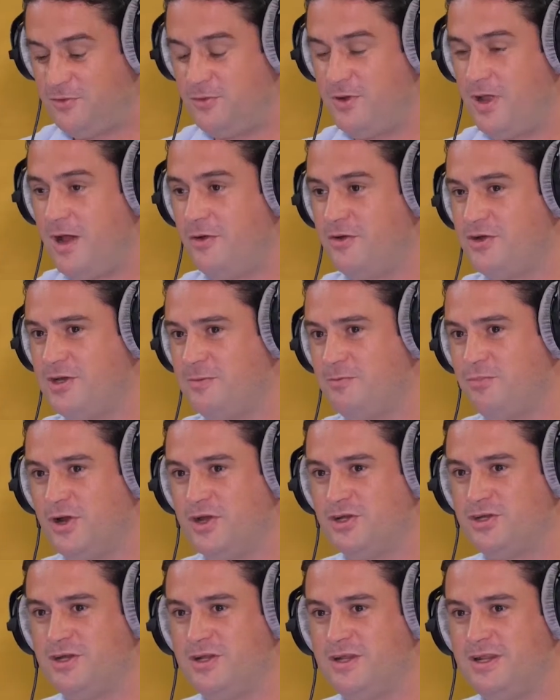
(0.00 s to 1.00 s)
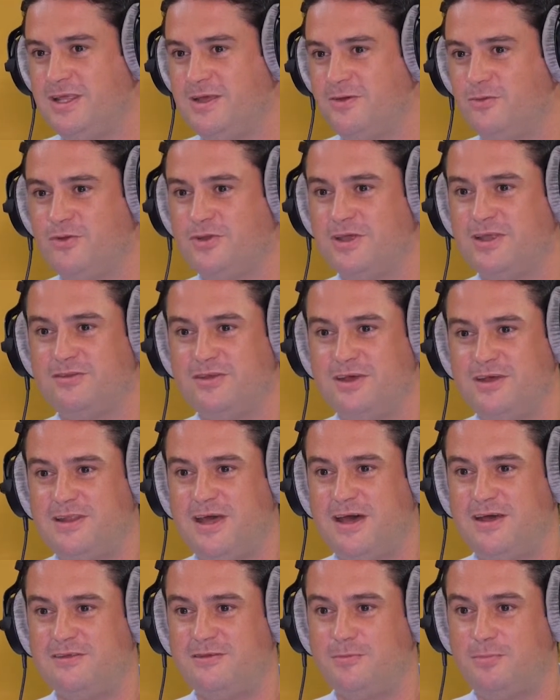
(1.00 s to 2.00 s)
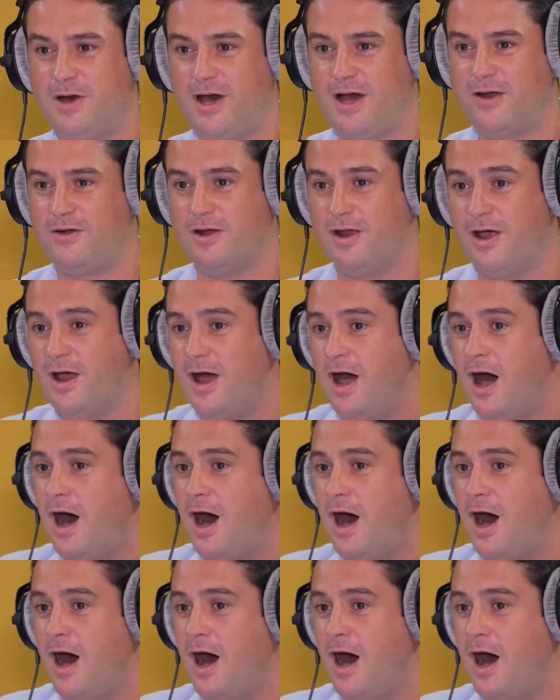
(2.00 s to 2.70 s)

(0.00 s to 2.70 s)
him to do an Irish impression, and it turned out as a pirate.